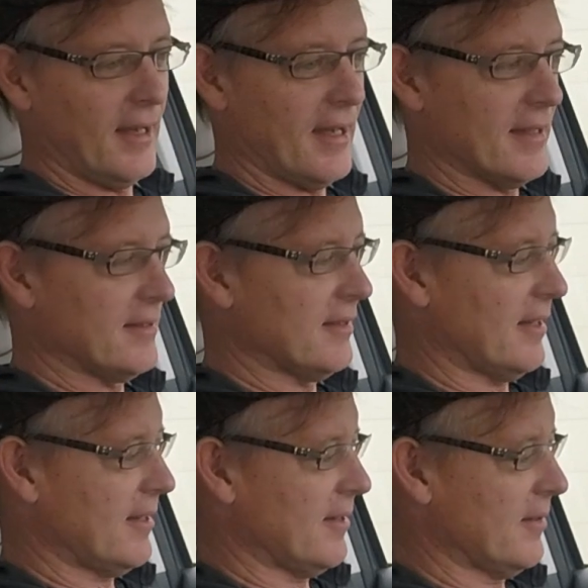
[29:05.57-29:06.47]
and
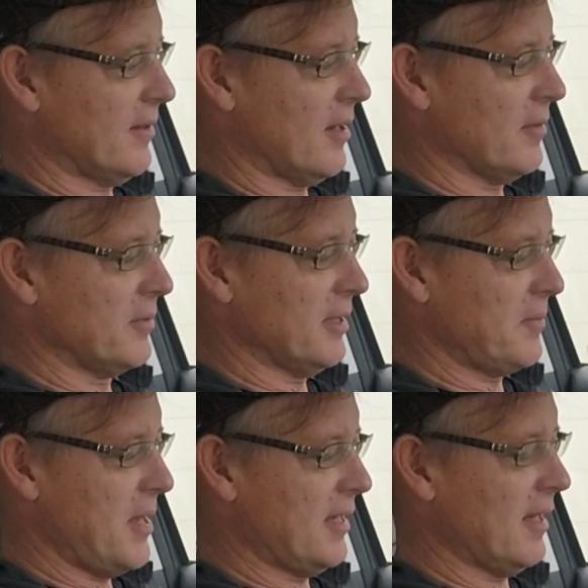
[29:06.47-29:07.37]
are really
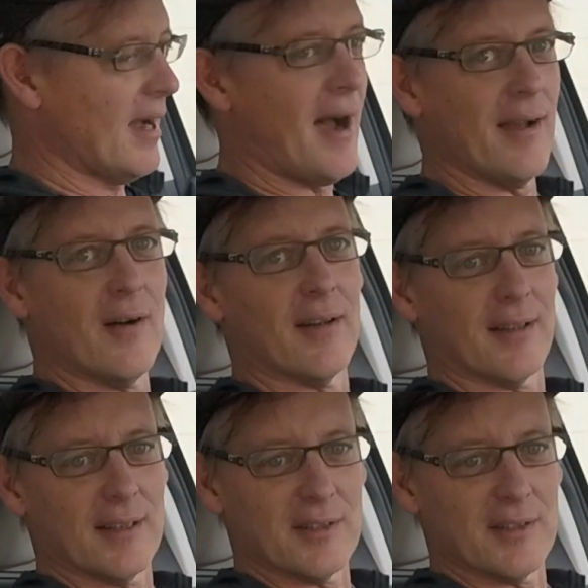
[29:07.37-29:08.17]
making Ioniq